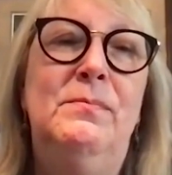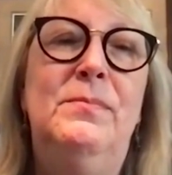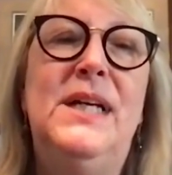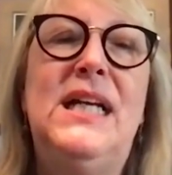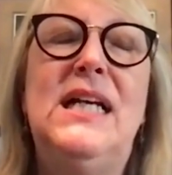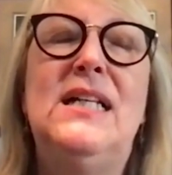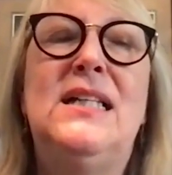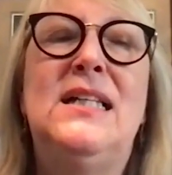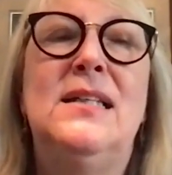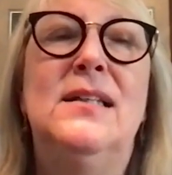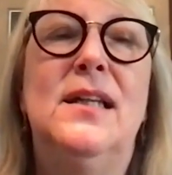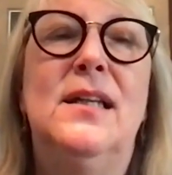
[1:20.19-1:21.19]

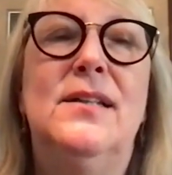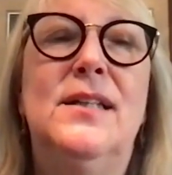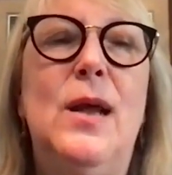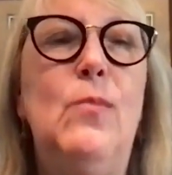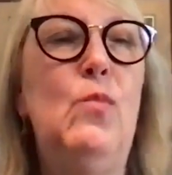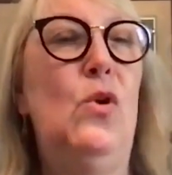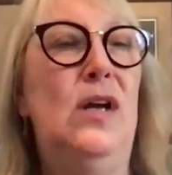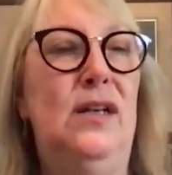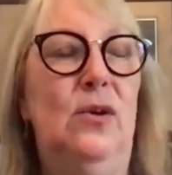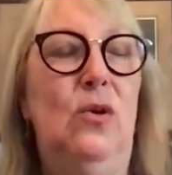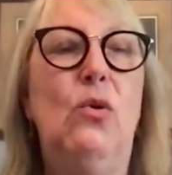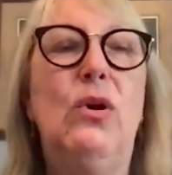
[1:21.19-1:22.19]
because
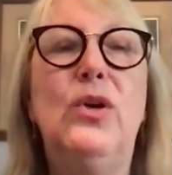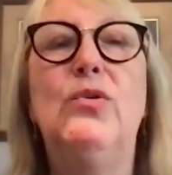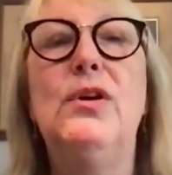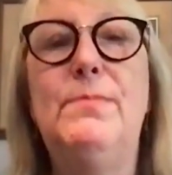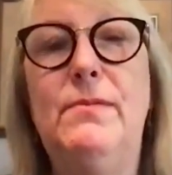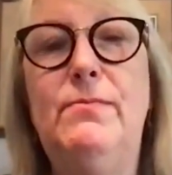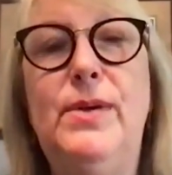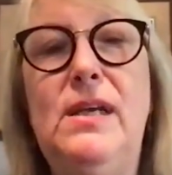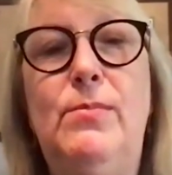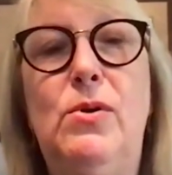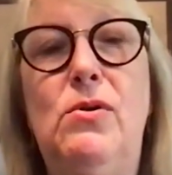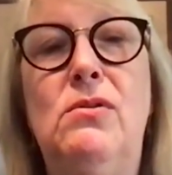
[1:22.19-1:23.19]
someone or a group of
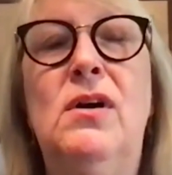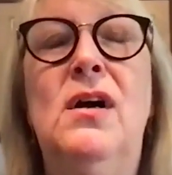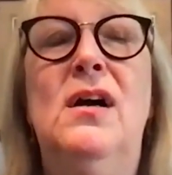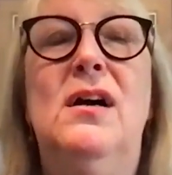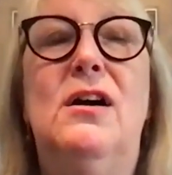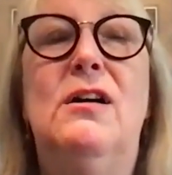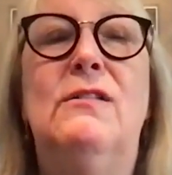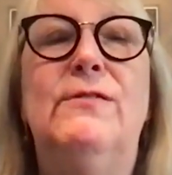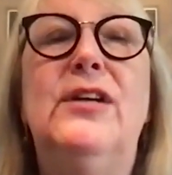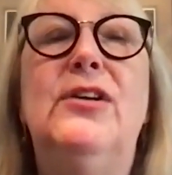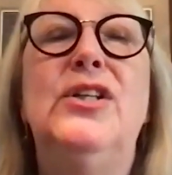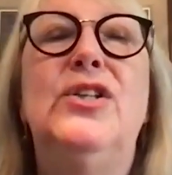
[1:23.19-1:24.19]
people are
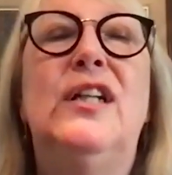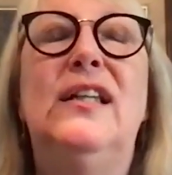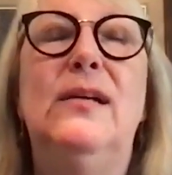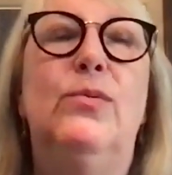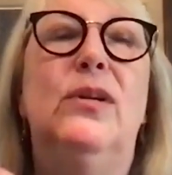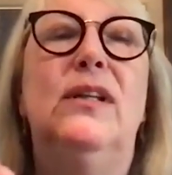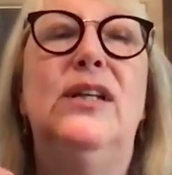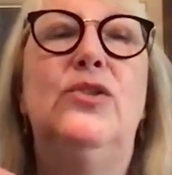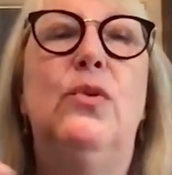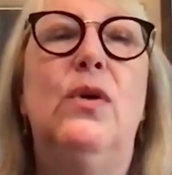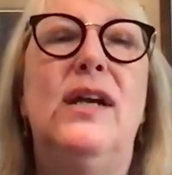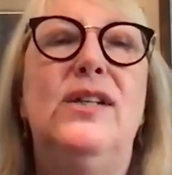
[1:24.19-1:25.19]
very deliberately
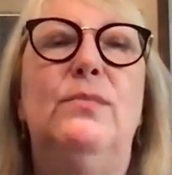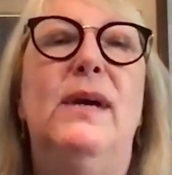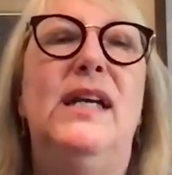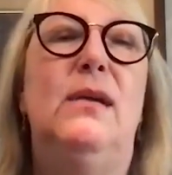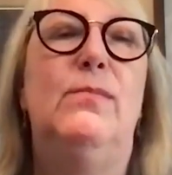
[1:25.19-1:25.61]
trying to make a